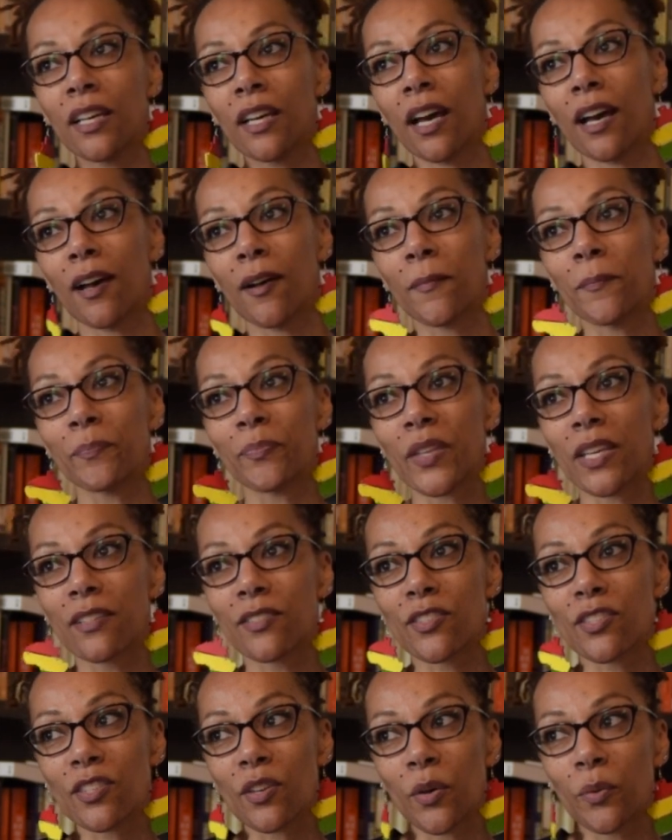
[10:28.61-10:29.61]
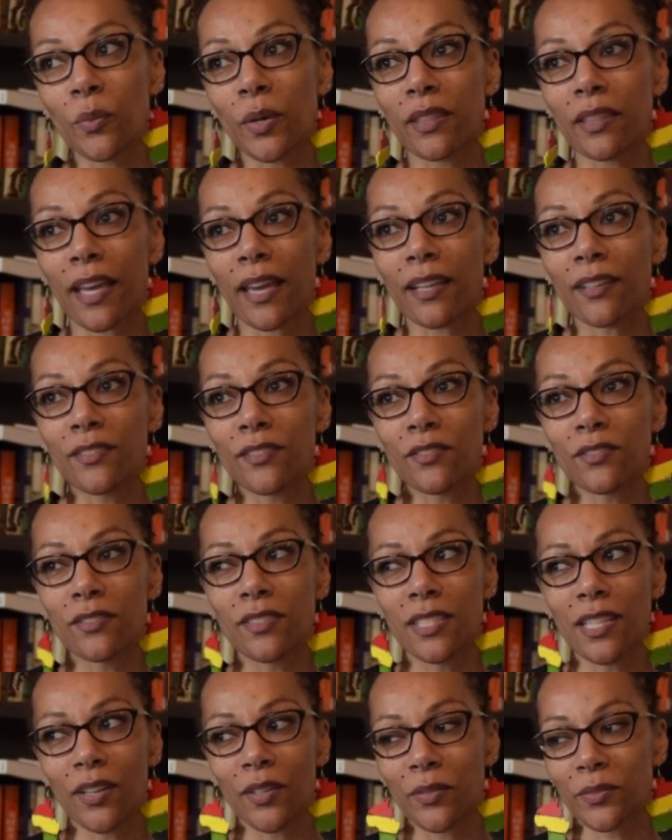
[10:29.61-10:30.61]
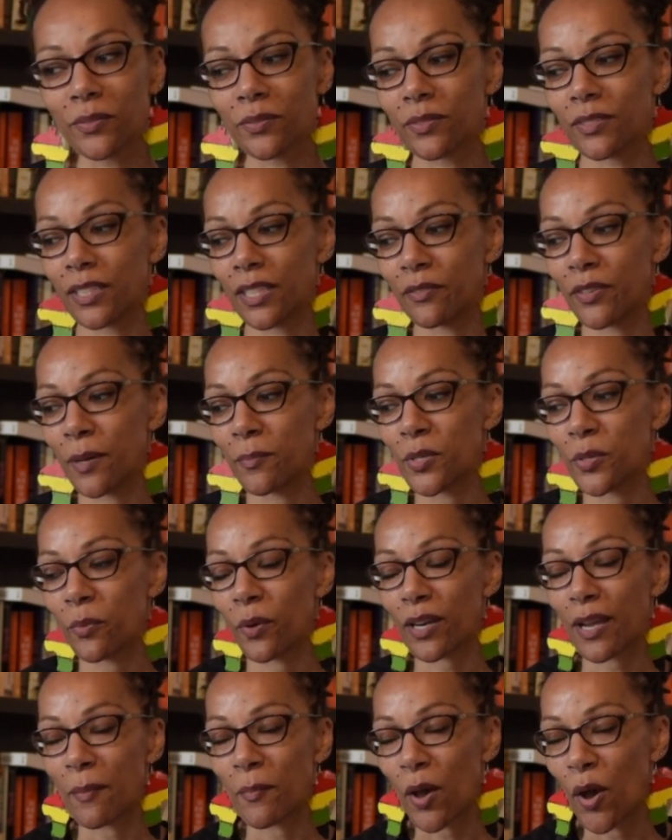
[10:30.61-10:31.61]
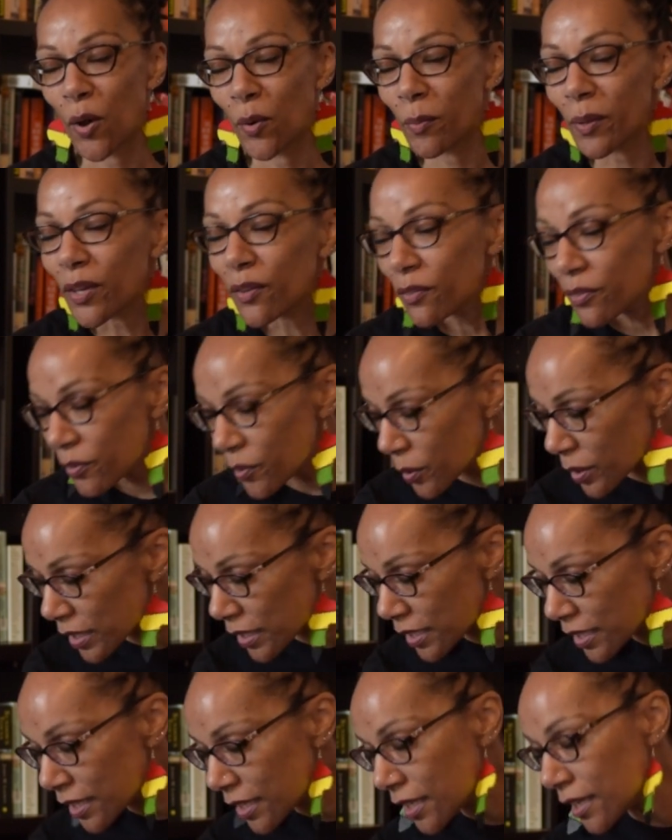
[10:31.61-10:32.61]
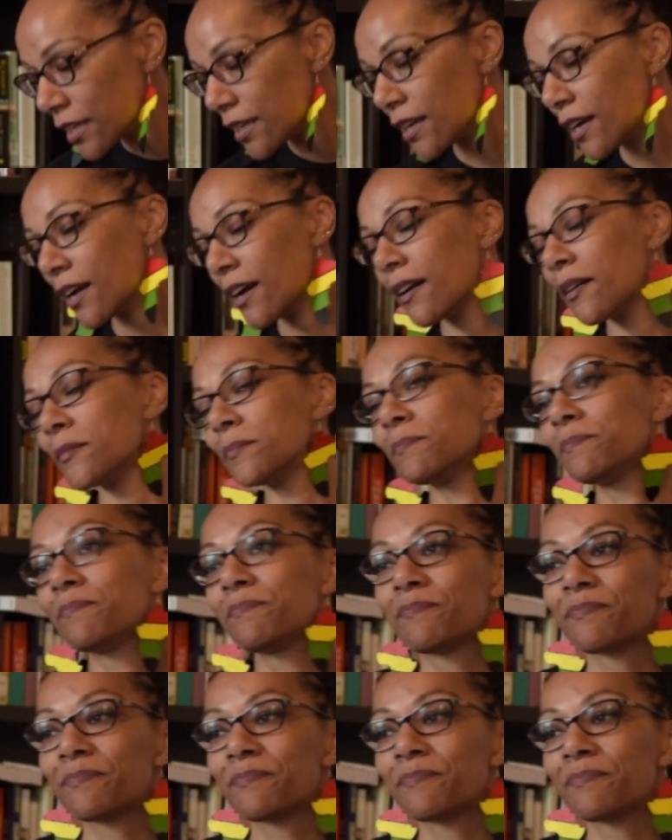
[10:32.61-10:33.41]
Um, and so when they don't live up to what I'm hoping for, um,